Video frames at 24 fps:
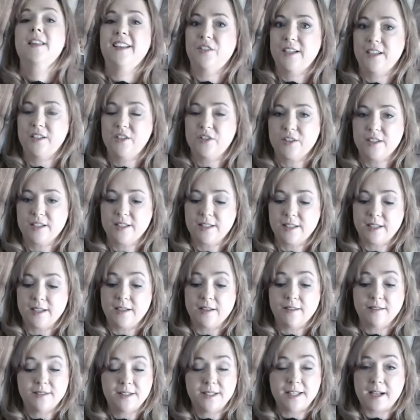Very
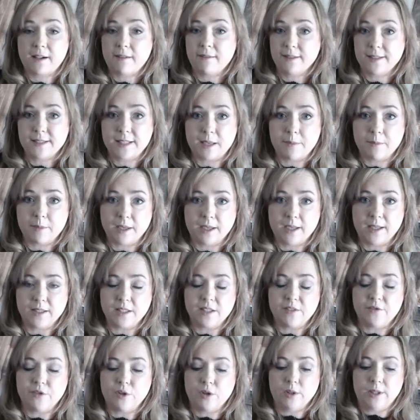interesting. Exactly the same
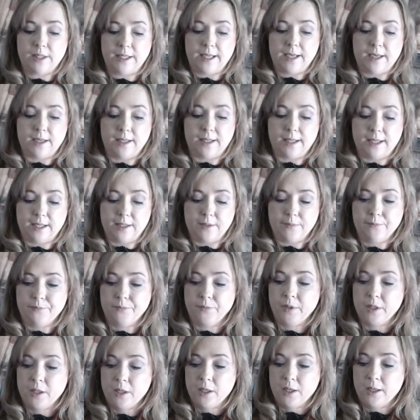cards have fallen out again.
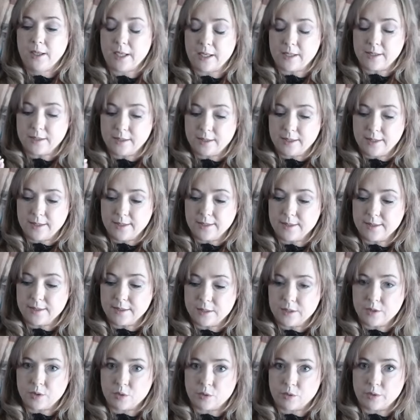Okay, so this is
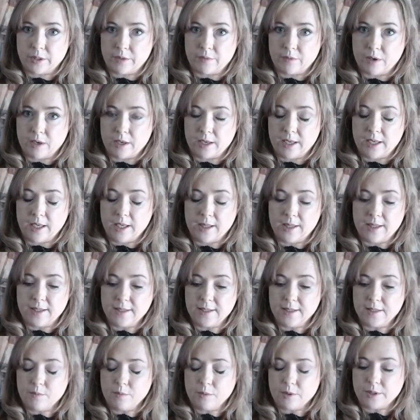the story right here.
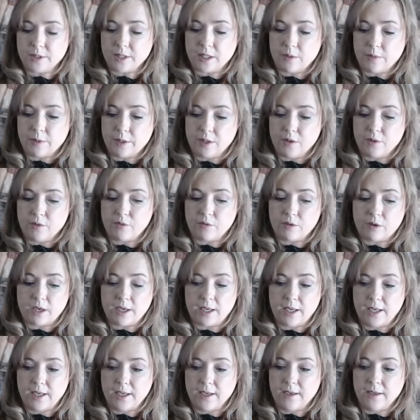This is what's going on
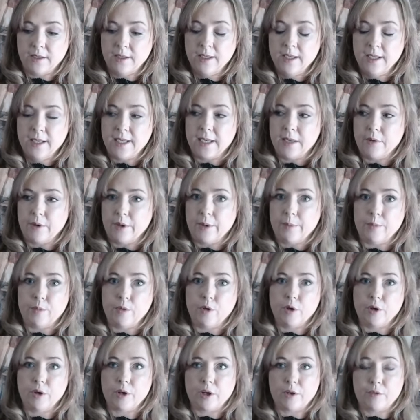right here. Now,
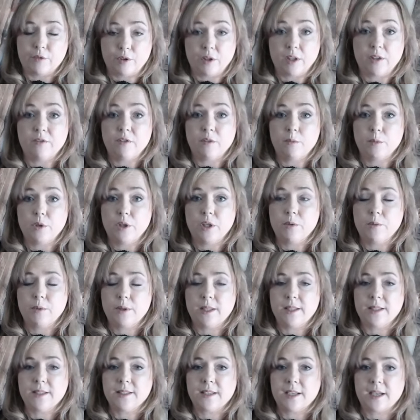I'm not overly familiar
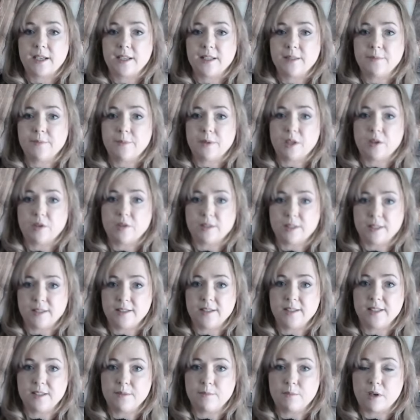with this case because
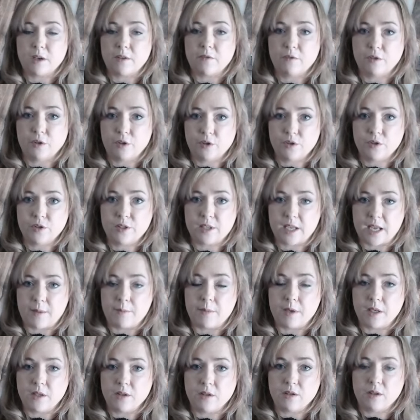this is my first
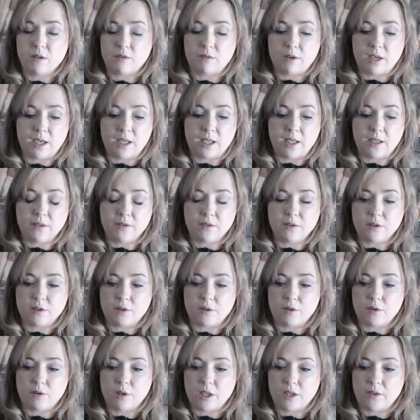tap into the reading,
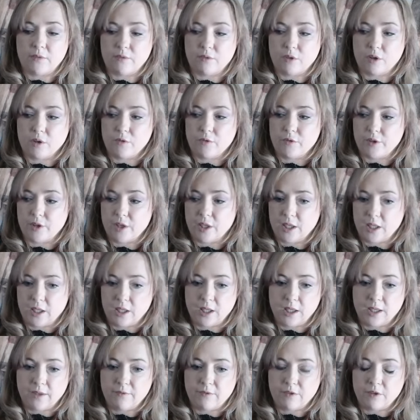so I've got very
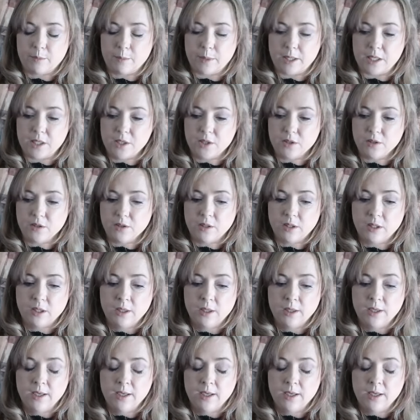little information.